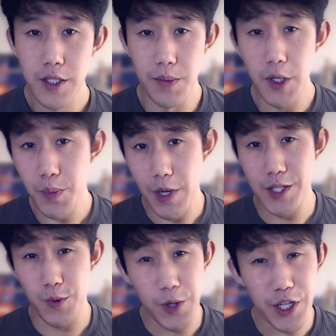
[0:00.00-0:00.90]
most
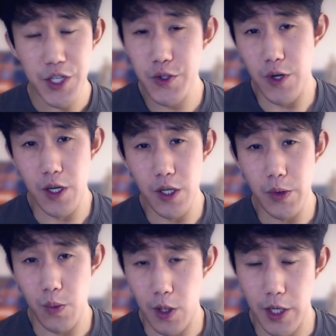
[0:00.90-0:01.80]
brands really struggle
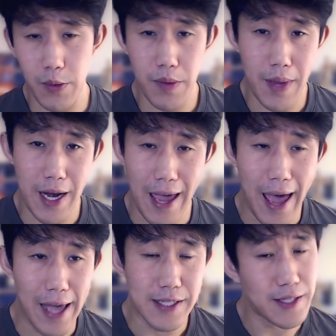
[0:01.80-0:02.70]
with working with meta
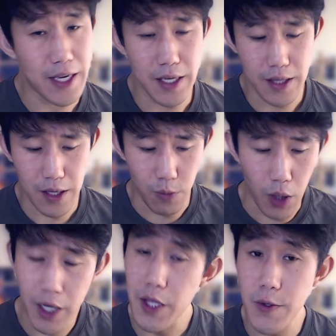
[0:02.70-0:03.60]
ads. They
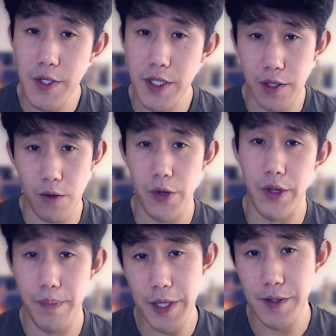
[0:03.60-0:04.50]
want to use it to grow
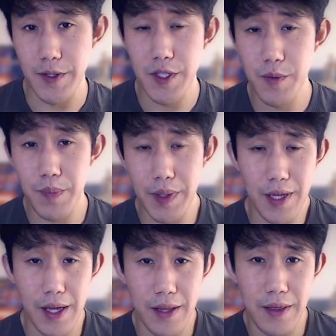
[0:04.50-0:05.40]
their business, but
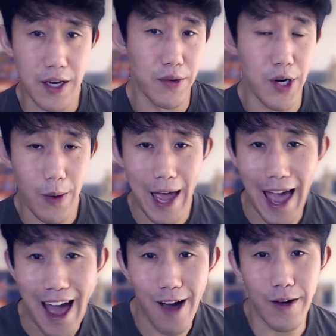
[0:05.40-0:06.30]
then they don't know
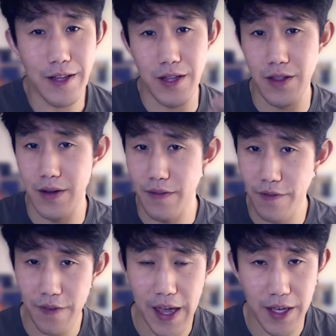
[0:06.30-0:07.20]
how, and then it
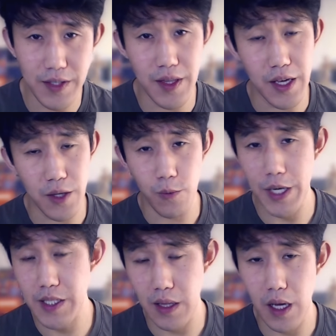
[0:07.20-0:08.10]
fails and they
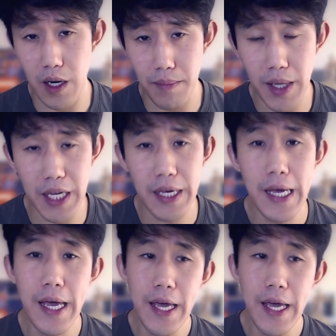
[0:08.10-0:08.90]
waste a lot of money.